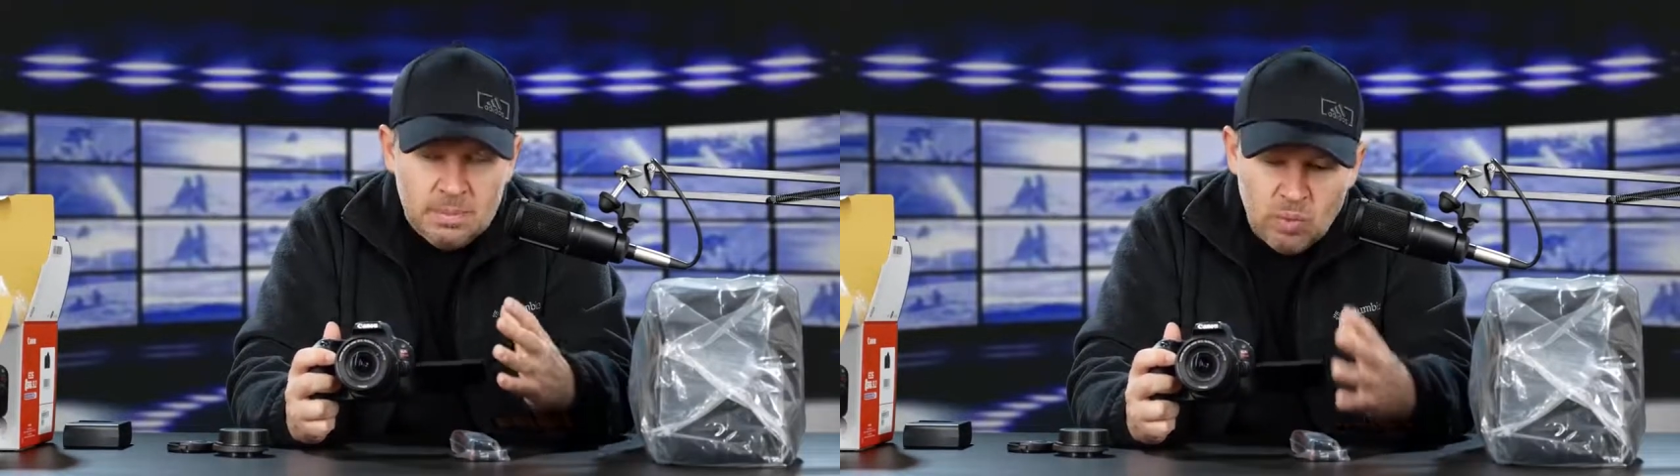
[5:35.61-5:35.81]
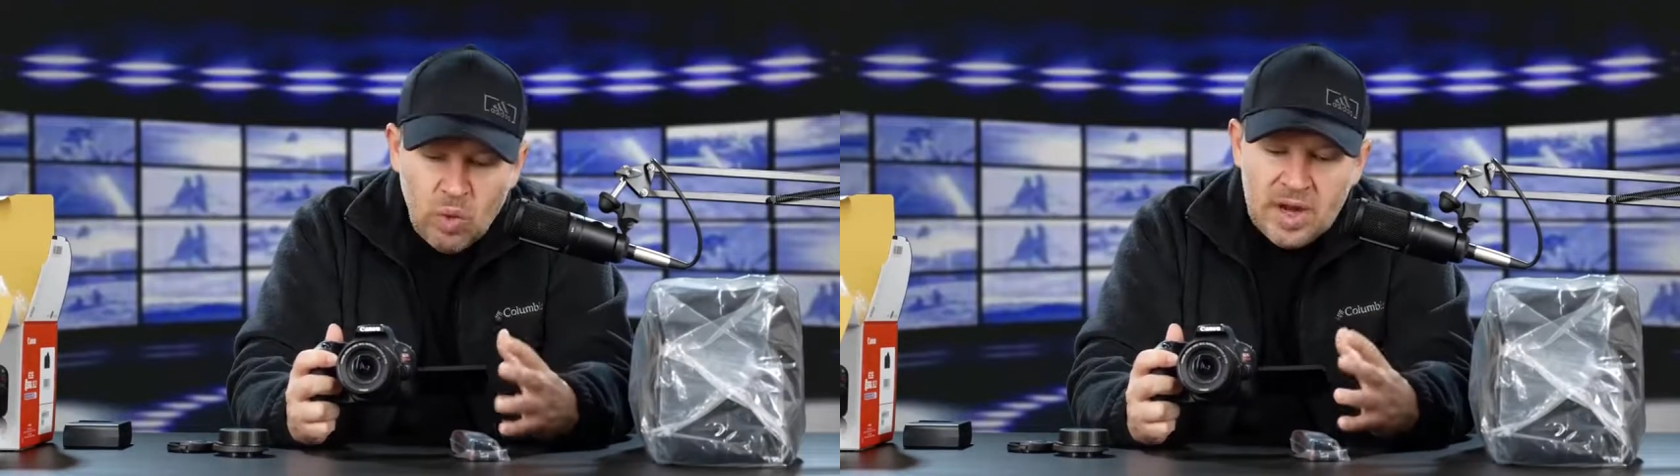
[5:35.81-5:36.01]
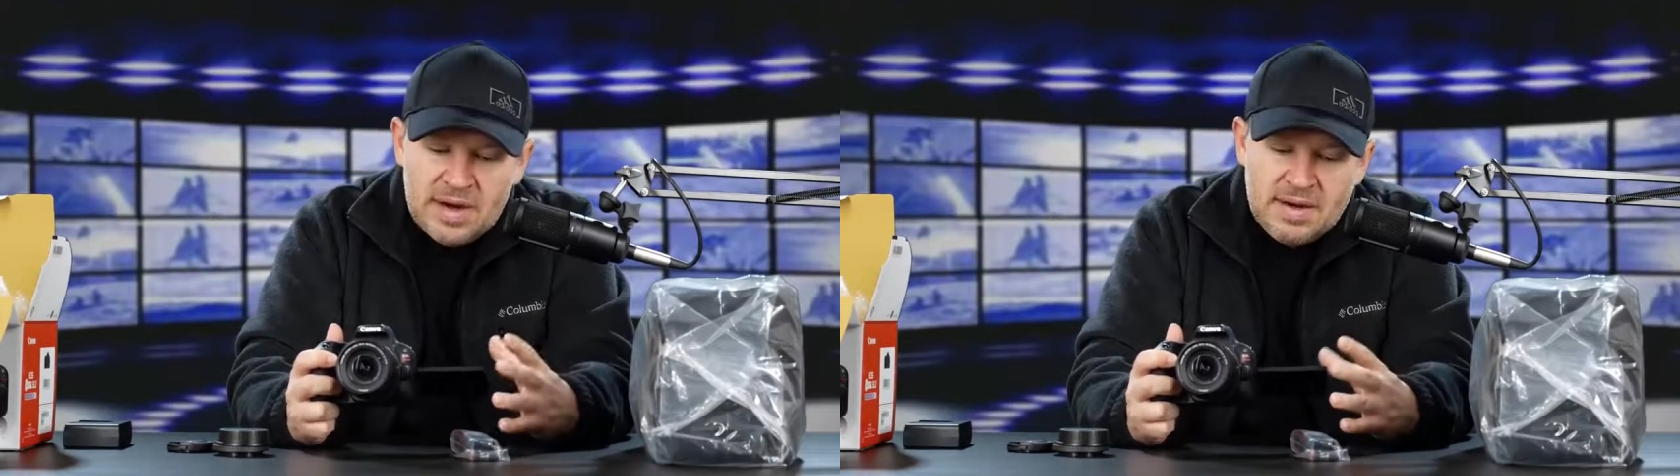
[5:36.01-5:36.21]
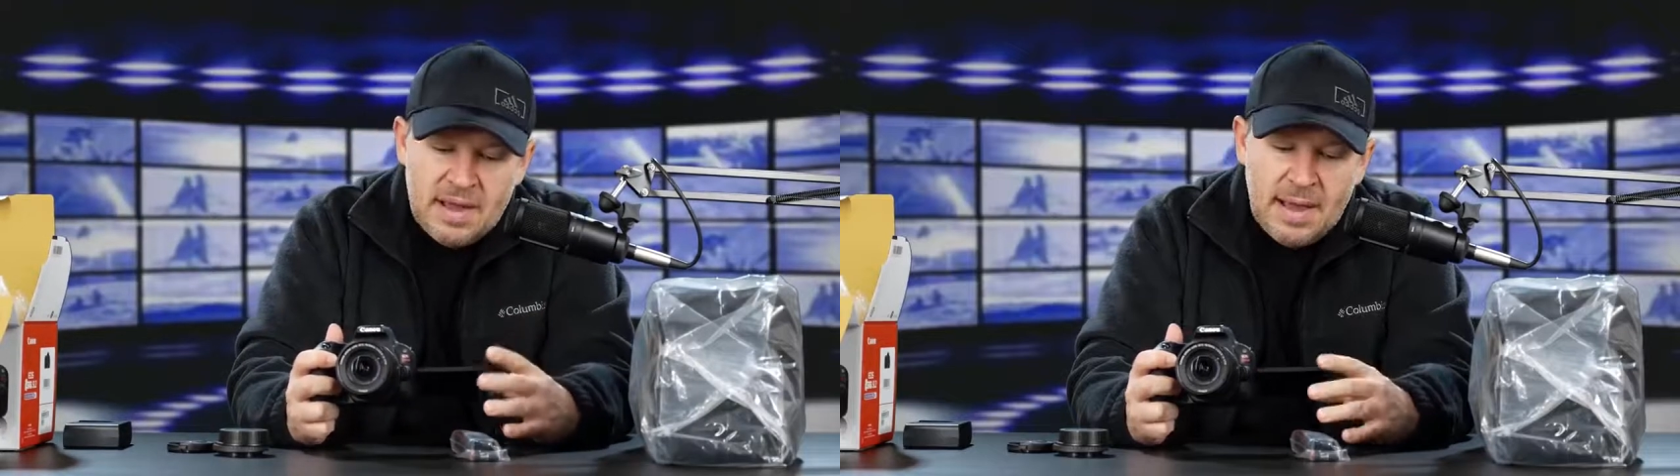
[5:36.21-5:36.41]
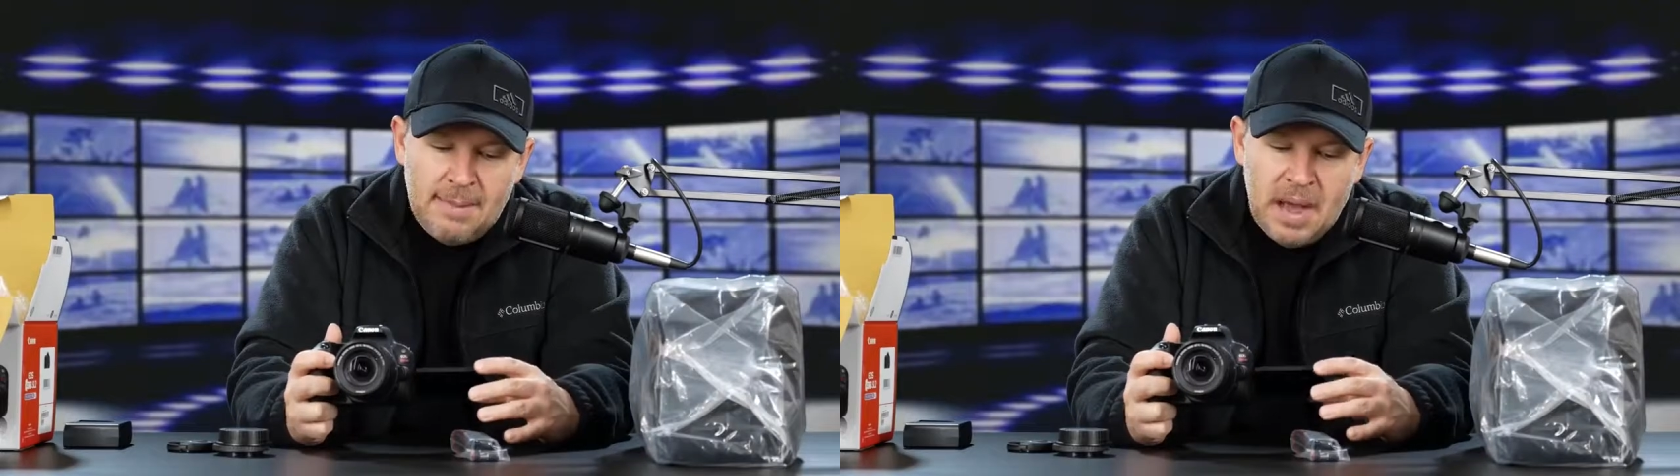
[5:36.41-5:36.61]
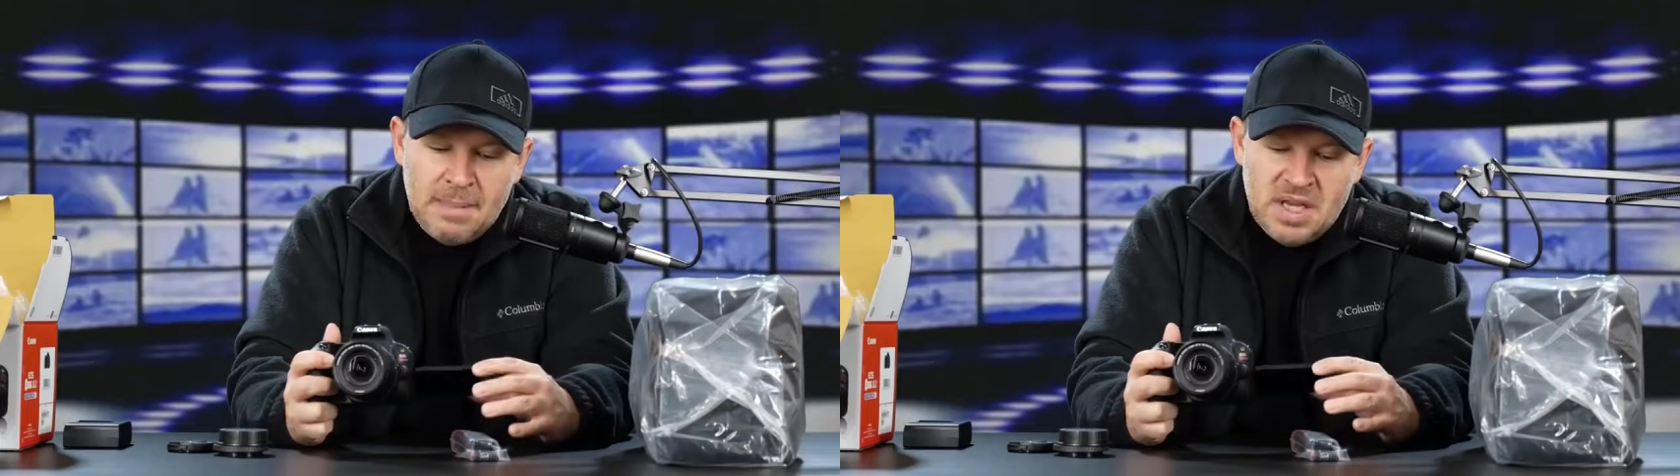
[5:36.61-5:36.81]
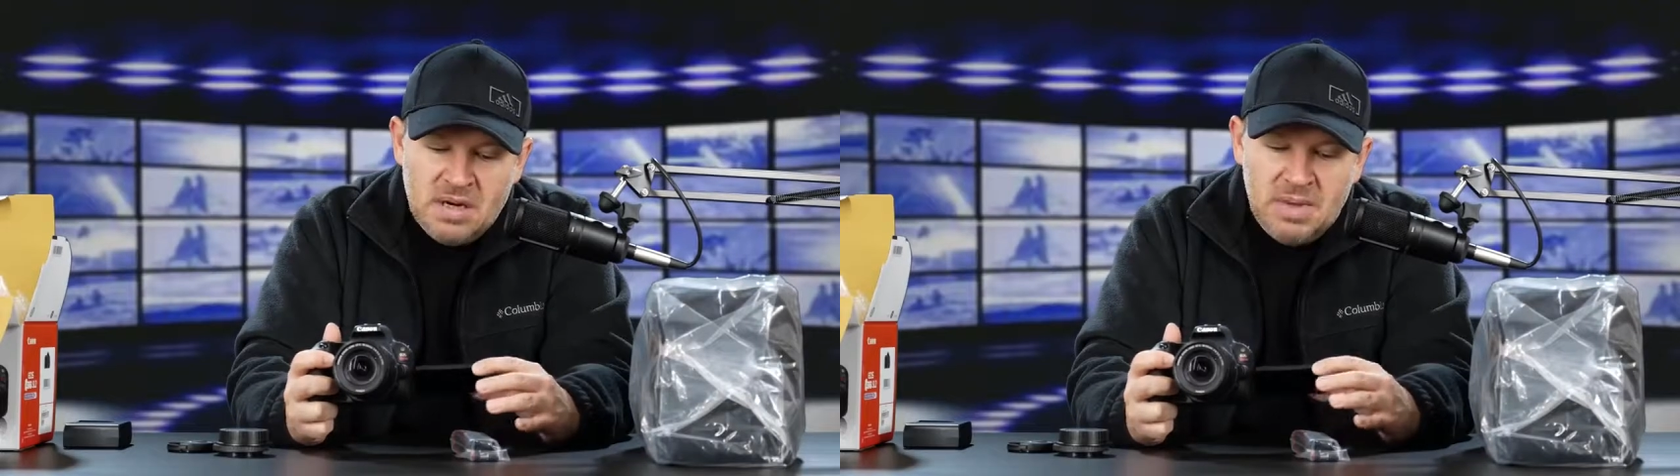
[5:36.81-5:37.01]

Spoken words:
what I mean